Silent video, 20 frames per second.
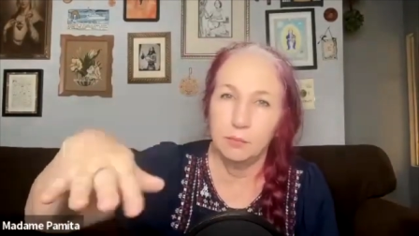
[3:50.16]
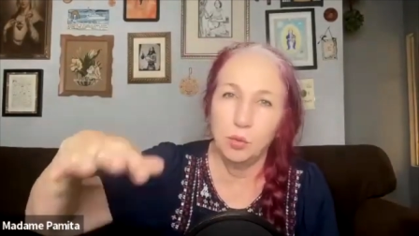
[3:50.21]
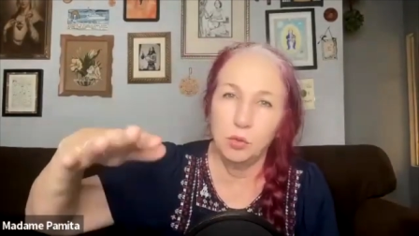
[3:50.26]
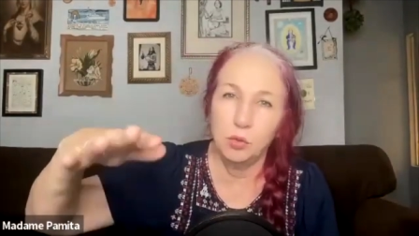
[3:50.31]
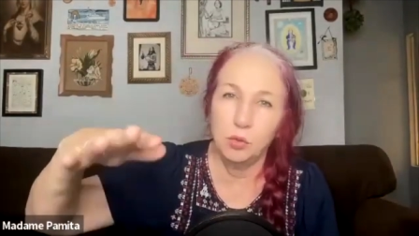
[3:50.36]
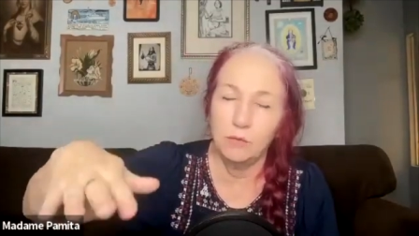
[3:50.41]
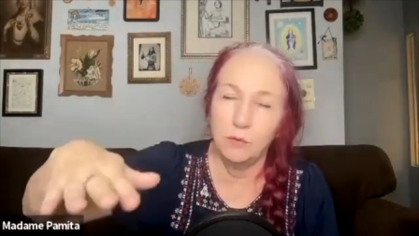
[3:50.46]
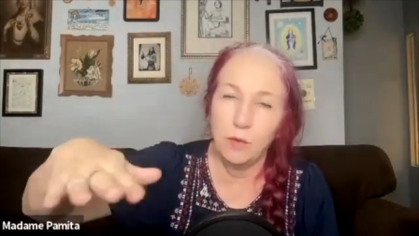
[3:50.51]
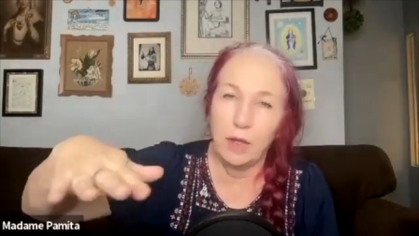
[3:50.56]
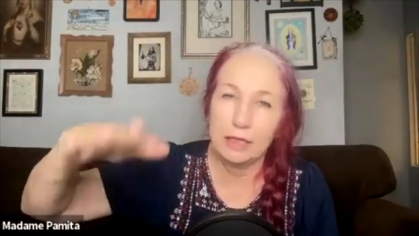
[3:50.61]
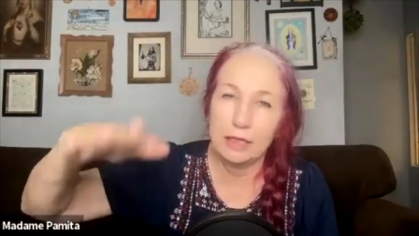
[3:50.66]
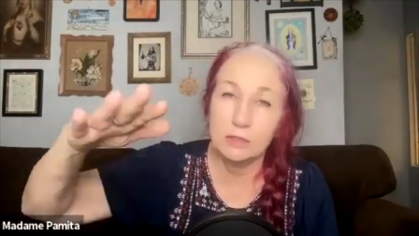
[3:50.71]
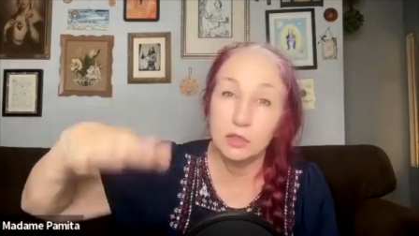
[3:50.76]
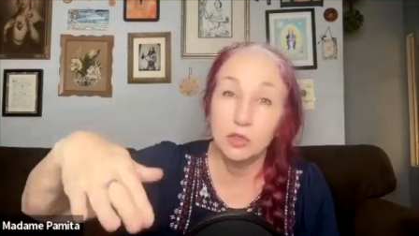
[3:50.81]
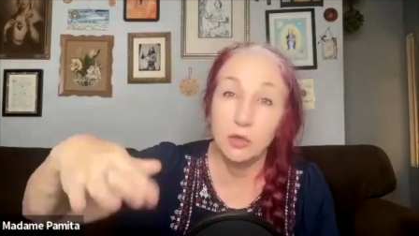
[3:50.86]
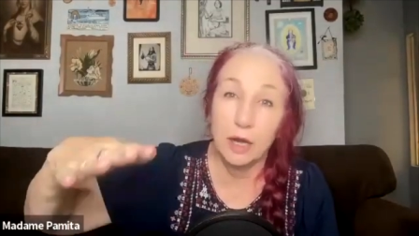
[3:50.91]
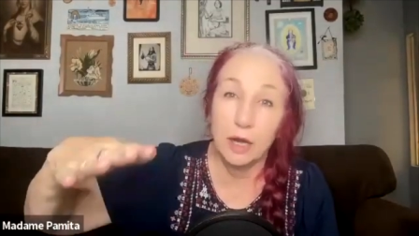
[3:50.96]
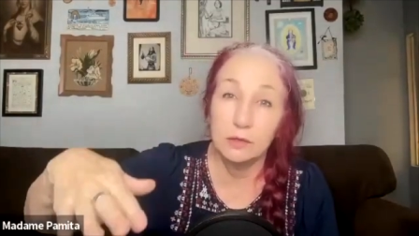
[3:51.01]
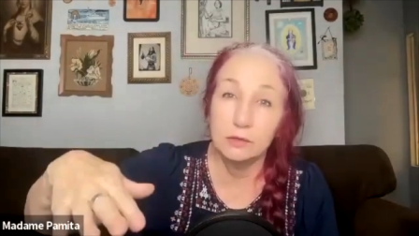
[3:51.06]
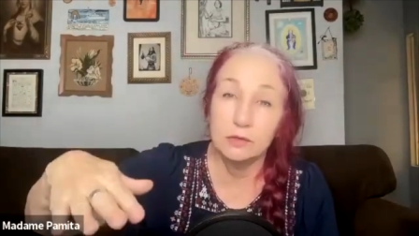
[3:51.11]
pool of wax
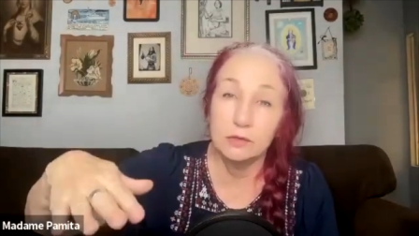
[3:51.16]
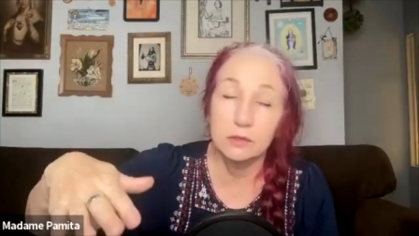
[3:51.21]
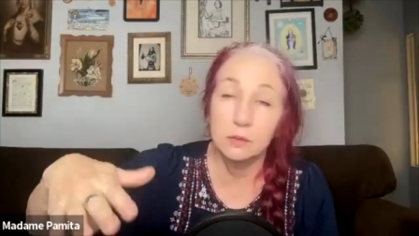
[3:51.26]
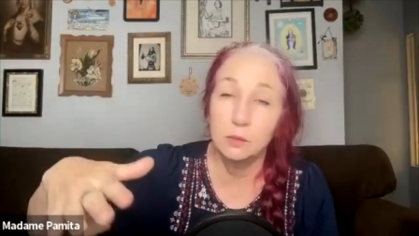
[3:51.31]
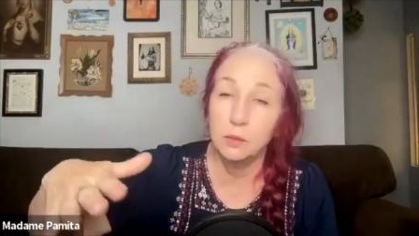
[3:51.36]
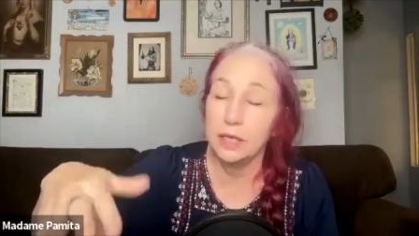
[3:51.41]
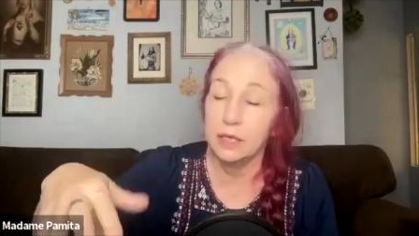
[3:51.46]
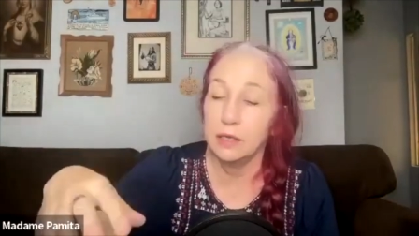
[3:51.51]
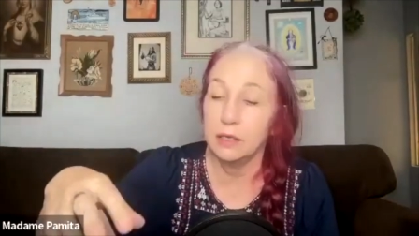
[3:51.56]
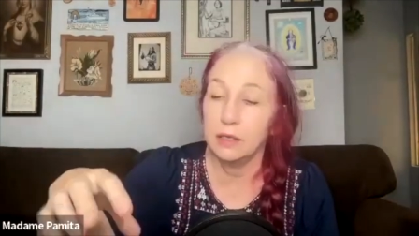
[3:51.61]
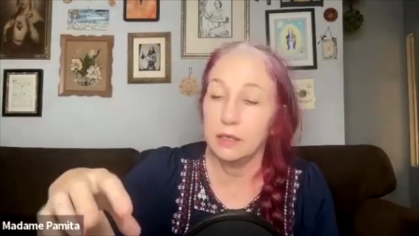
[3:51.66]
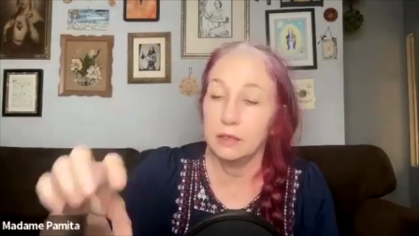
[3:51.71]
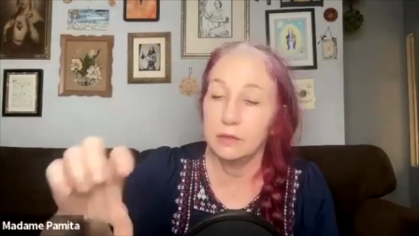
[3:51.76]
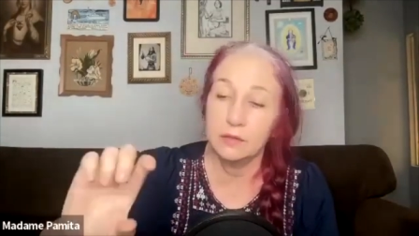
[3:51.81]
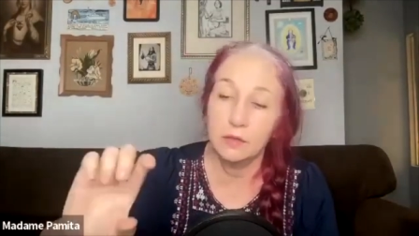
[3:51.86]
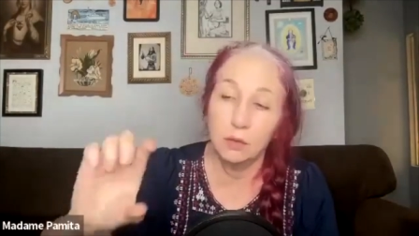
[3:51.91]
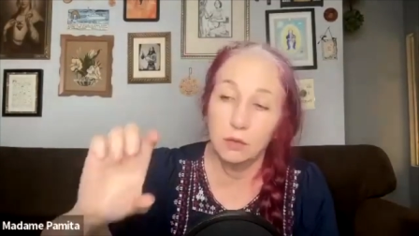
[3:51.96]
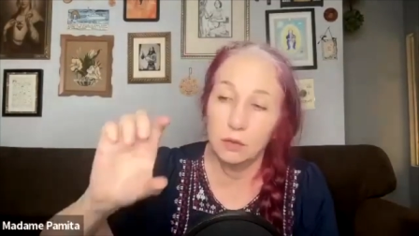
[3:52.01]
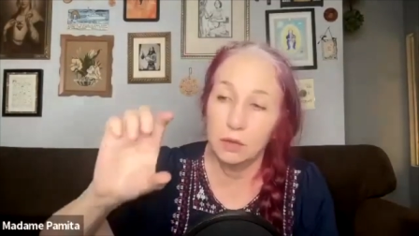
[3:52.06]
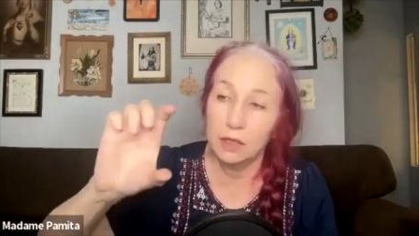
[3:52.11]
drowns the wick,
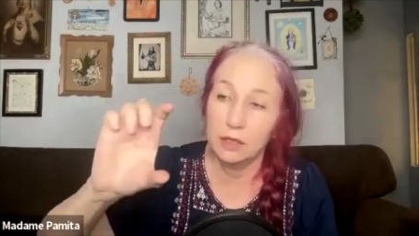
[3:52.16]
so